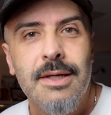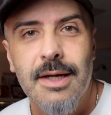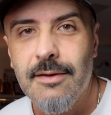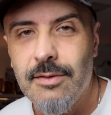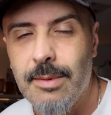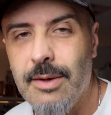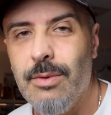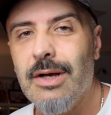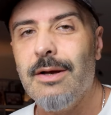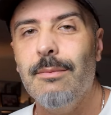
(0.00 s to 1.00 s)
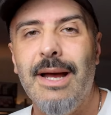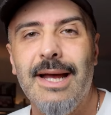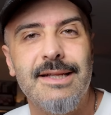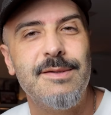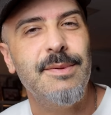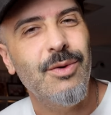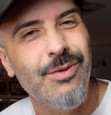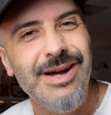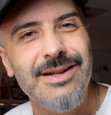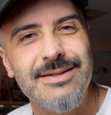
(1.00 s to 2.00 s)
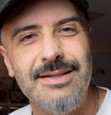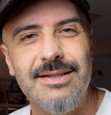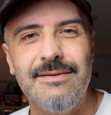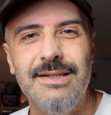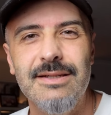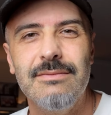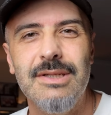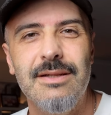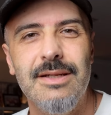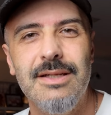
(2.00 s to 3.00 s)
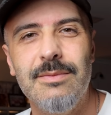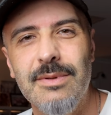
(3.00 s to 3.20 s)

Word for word: Hey everybody, welcome back. It's been a while since I've done one of these.